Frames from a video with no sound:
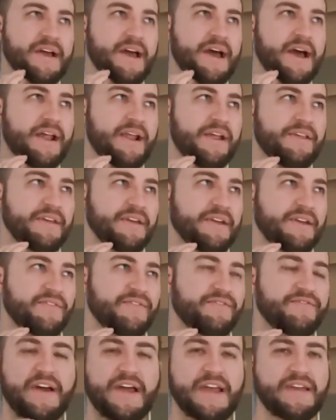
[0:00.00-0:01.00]
and I
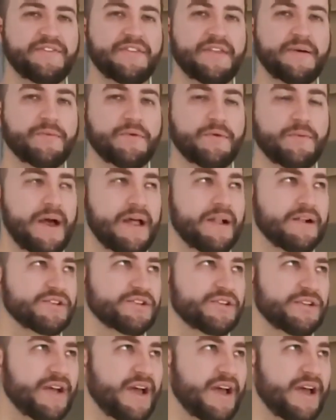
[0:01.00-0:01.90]
think 5 of them were Welsh.